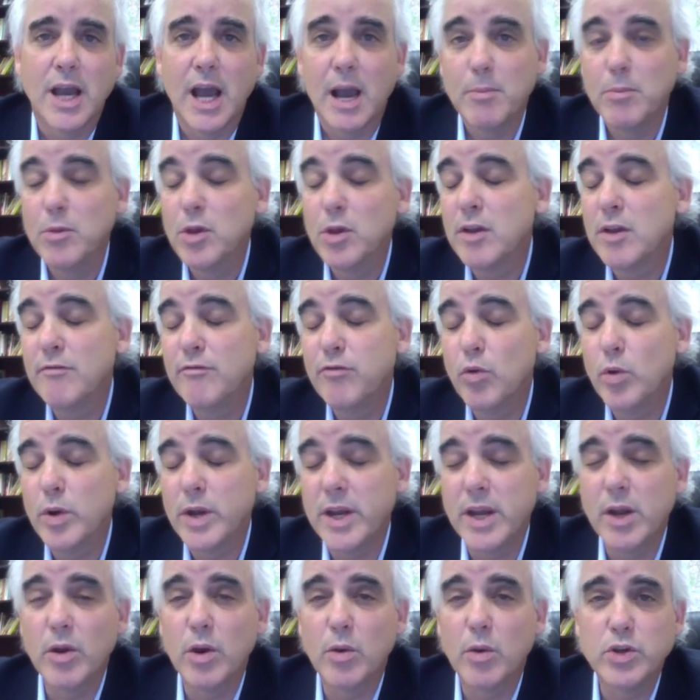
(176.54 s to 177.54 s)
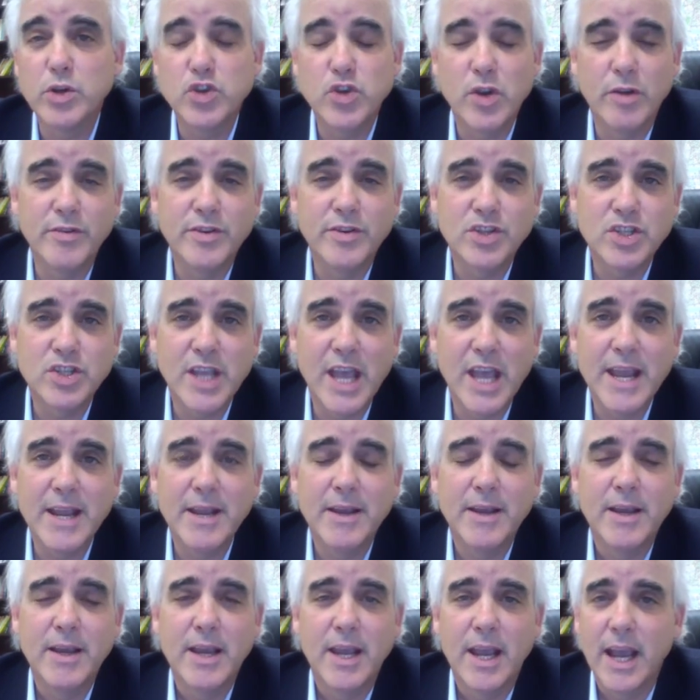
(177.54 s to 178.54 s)
I'm looking forward to hearing what you have to
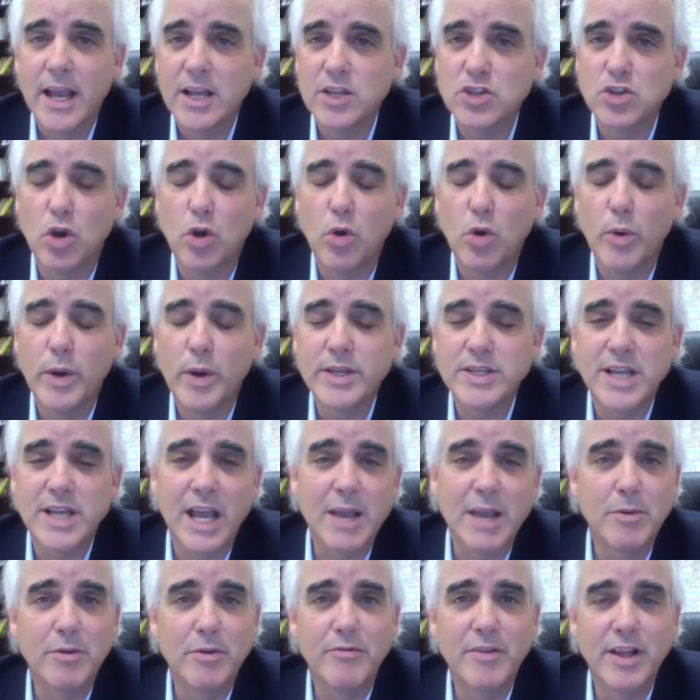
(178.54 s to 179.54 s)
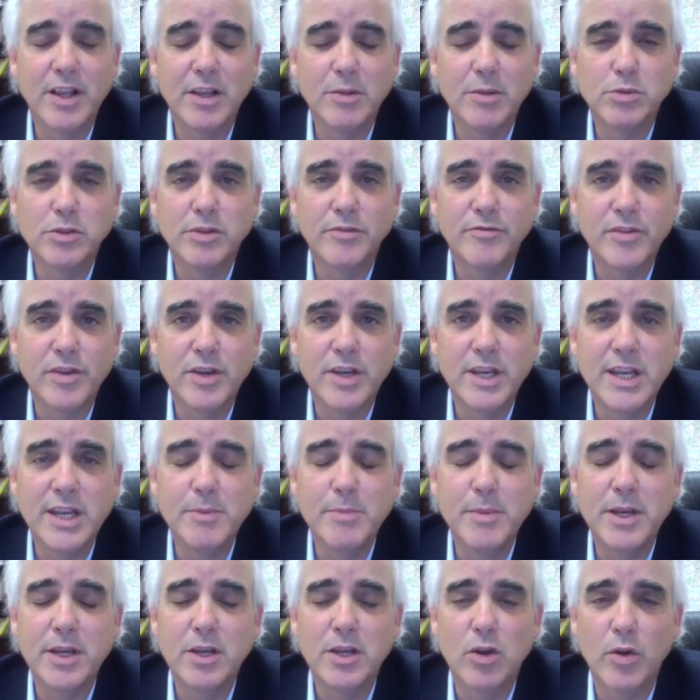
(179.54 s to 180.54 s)
say. As always, I am available if you need
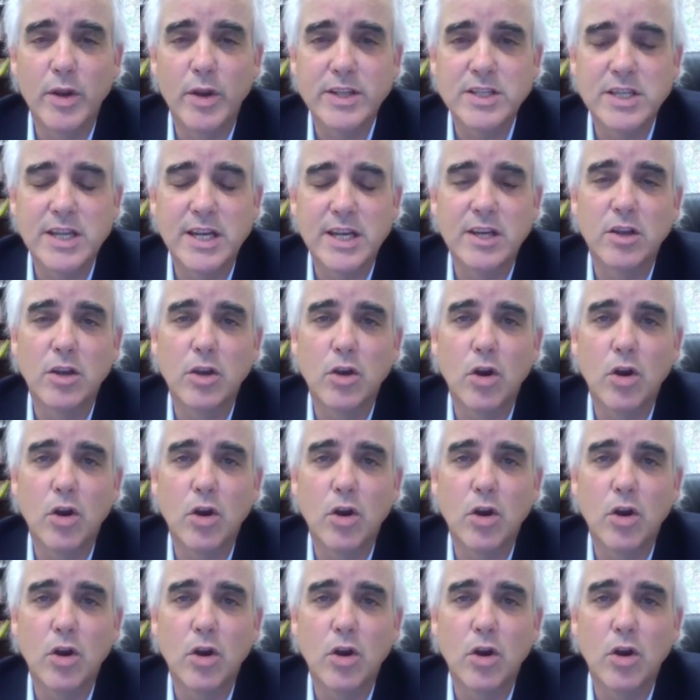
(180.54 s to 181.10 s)
me. Don't hesitate to